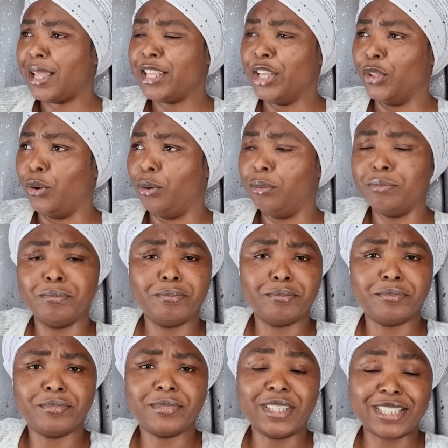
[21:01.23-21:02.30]
you know,
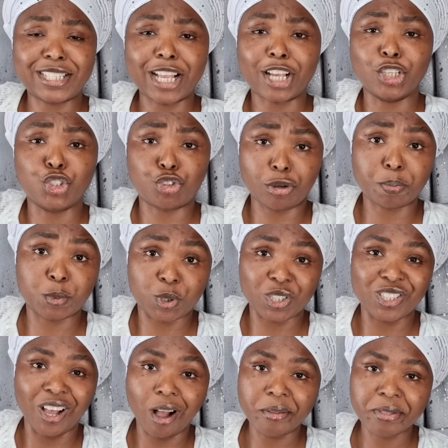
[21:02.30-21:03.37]
the second trip to
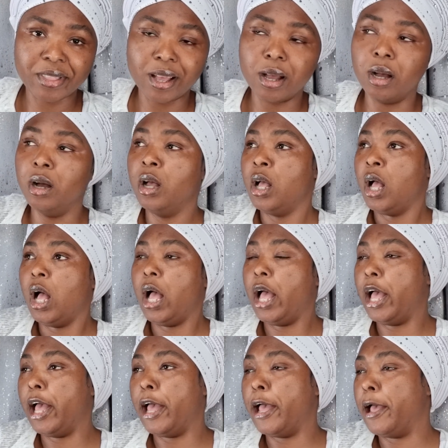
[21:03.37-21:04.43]
yonder
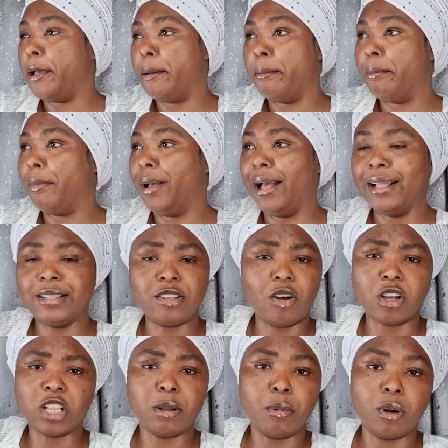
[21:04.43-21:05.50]
and
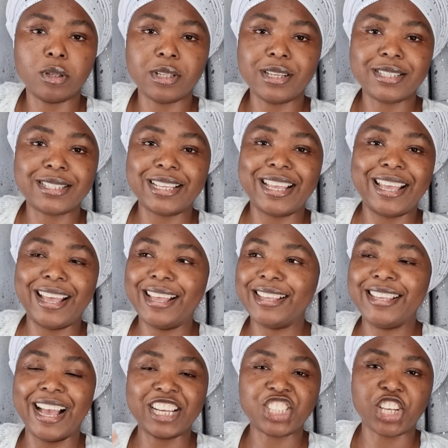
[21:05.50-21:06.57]
talking about this
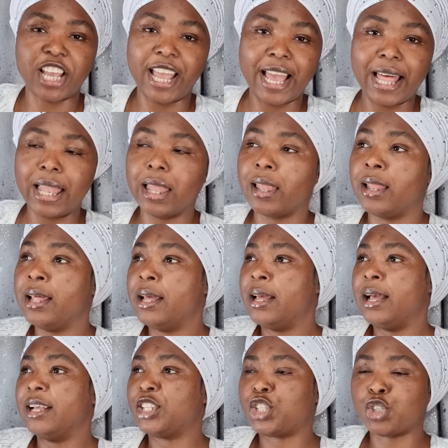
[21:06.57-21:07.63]
Yeshayah
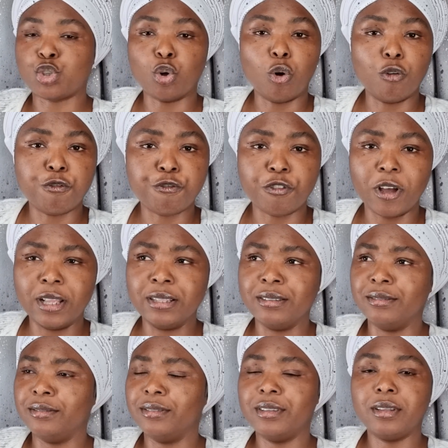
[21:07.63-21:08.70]
stuff,
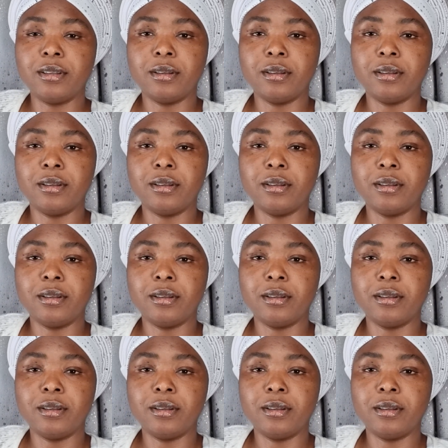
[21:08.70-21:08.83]
and